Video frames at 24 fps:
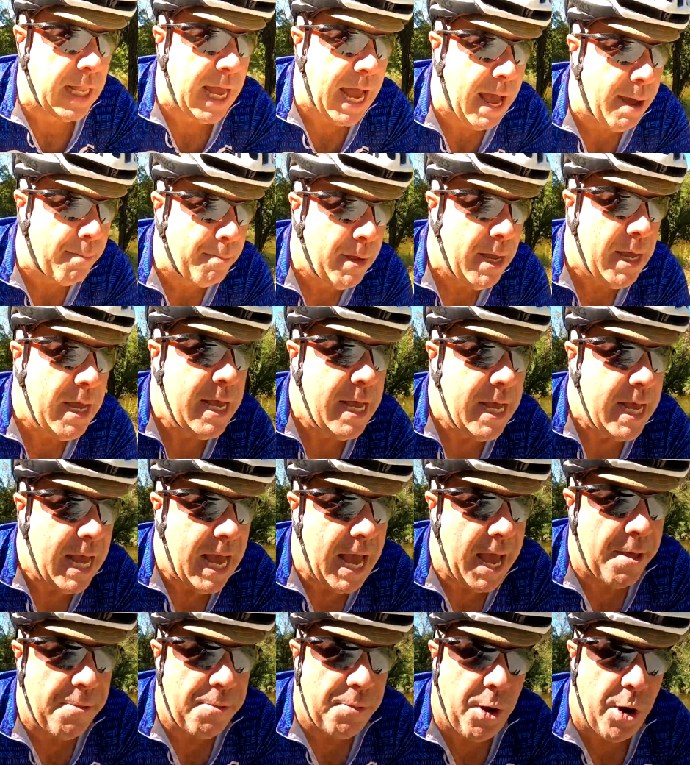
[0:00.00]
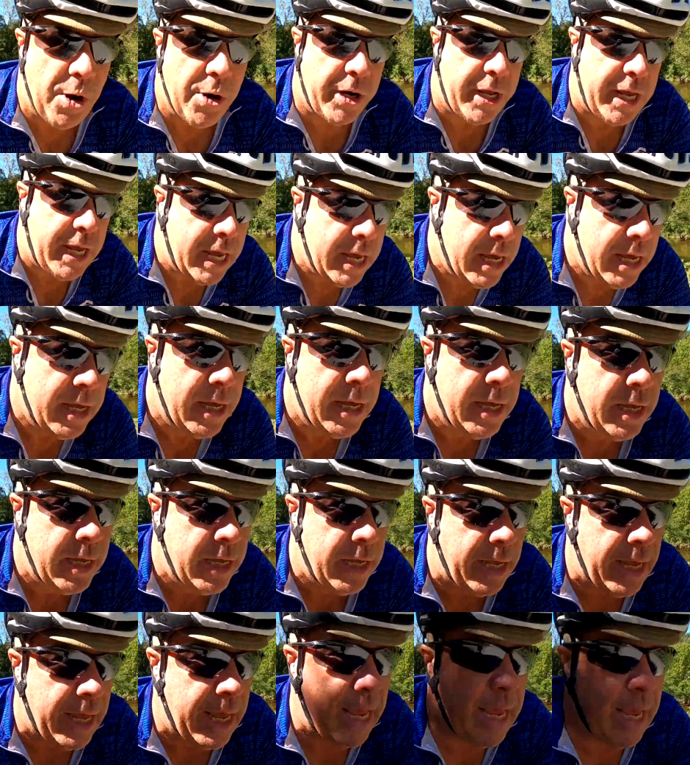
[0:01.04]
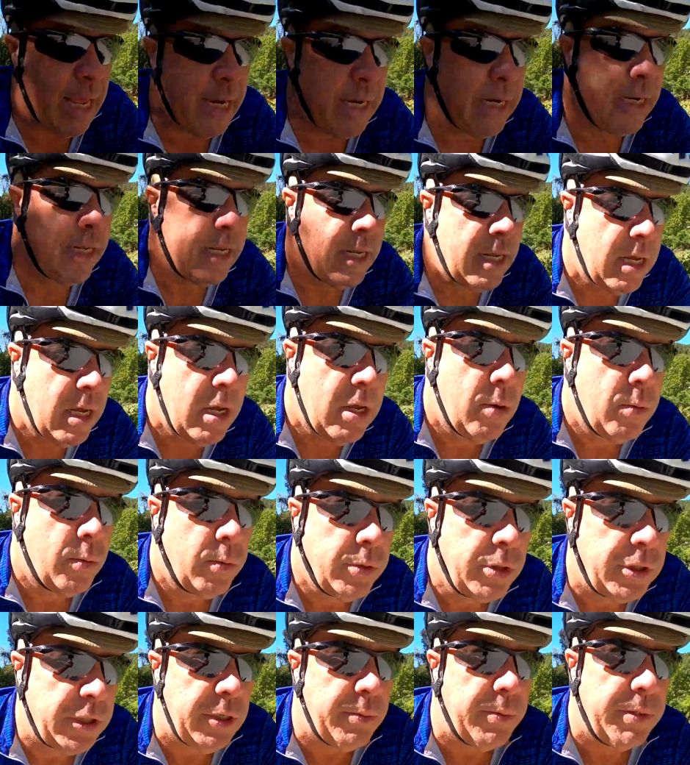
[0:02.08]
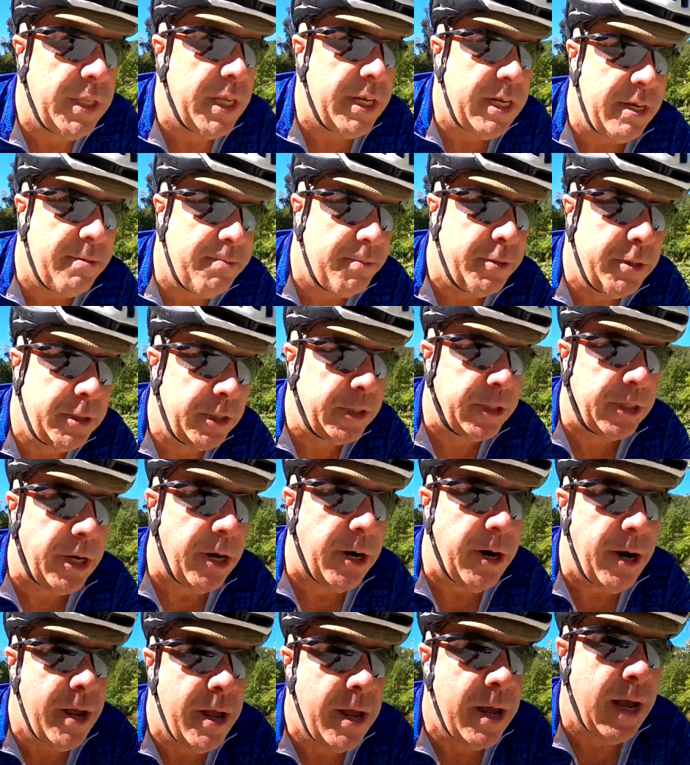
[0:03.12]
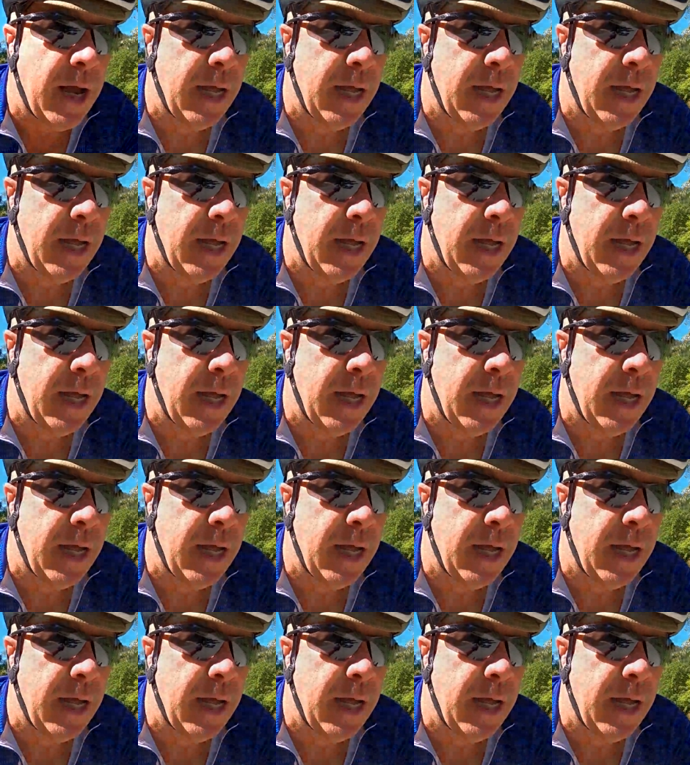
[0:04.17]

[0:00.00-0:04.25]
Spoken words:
a lap at 30, and we'll see what the differences are.